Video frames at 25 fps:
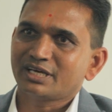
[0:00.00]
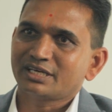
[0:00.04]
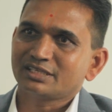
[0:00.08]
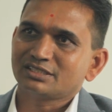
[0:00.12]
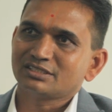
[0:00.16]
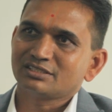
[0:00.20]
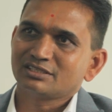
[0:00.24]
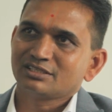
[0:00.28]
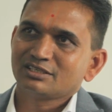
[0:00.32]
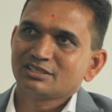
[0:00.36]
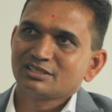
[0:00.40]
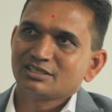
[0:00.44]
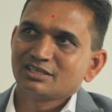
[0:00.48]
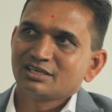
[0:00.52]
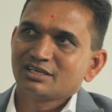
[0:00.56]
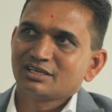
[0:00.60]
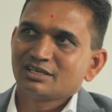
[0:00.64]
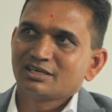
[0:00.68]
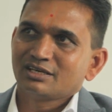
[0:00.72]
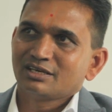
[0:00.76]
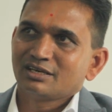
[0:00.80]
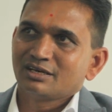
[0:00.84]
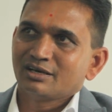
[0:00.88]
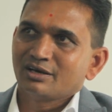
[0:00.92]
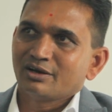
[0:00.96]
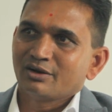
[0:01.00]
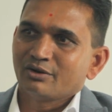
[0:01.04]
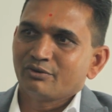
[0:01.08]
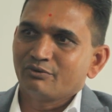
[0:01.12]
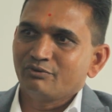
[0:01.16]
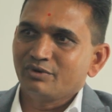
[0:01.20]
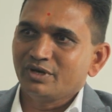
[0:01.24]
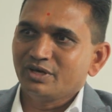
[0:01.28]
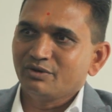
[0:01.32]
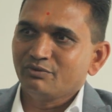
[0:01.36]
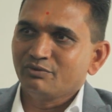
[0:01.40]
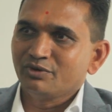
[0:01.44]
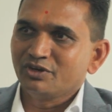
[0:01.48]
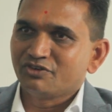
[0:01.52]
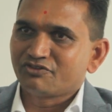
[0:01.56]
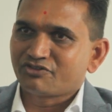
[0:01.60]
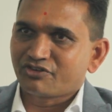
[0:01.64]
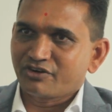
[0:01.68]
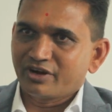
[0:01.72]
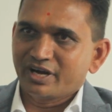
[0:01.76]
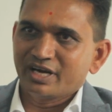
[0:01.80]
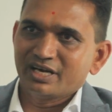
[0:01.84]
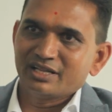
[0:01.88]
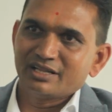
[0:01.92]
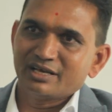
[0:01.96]
That we
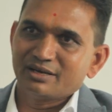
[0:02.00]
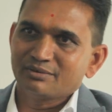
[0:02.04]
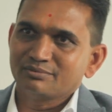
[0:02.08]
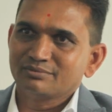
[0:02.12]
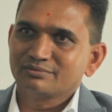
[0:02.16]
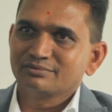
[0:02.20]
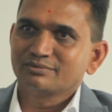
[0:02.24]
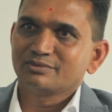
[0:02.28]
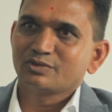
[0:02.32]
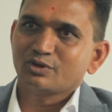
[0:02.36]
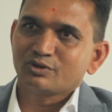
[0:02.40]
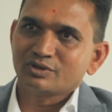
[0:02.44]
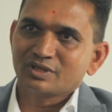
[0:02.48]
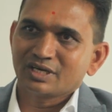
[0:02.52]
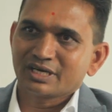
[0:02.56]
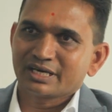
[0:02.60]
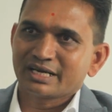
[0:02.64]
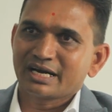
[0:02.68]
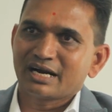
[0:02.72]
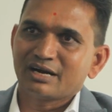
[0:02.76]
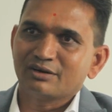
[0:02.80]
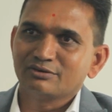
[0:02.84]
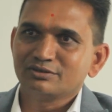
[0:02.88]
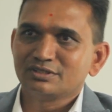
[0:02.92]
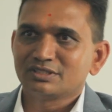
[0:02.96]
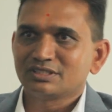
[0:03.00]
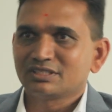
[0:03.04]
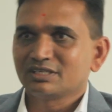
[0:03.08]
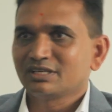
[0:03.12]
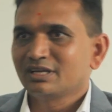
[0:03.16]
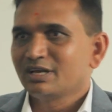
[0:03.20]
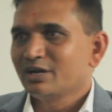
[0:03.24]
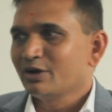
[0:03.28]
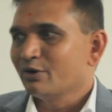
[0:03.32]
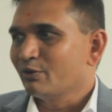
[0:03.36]
train them on the grounds.